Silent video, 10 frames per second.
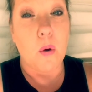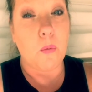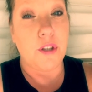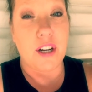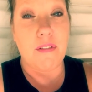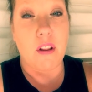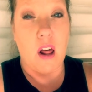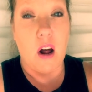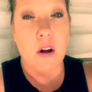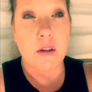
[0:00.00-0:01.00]
which I've
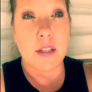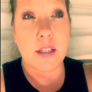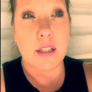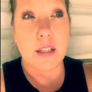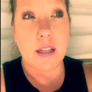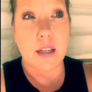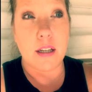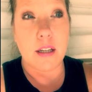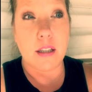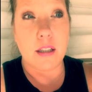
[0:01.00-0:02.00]
lost
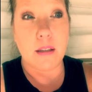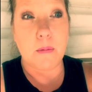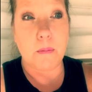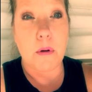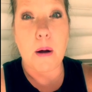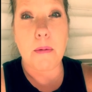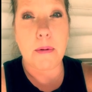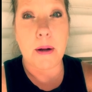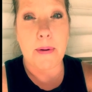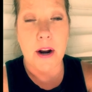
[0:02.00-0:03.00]

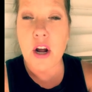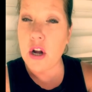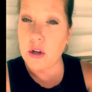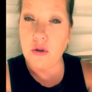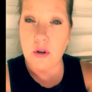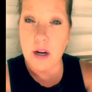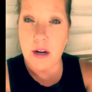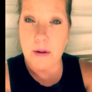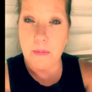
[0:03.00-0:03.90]
probably about 100.